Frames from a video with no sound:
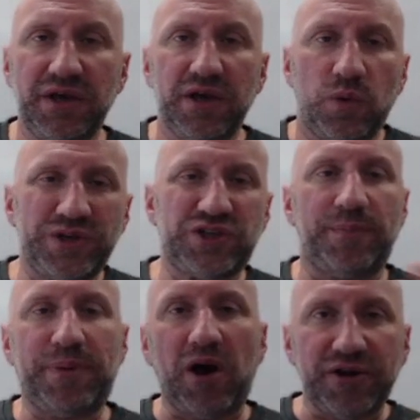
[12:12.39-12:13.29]
which are
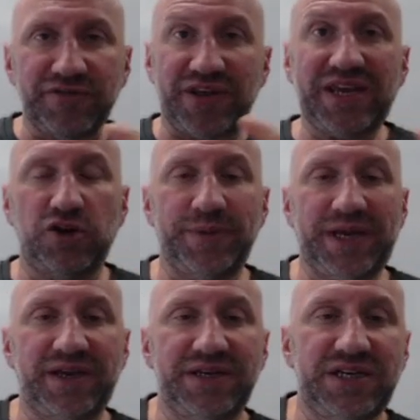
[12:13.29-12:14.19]
part of economic
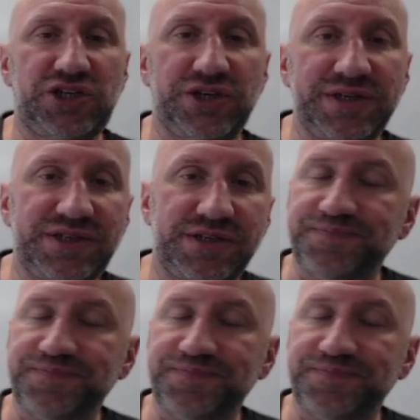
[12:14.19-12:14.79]
conditions.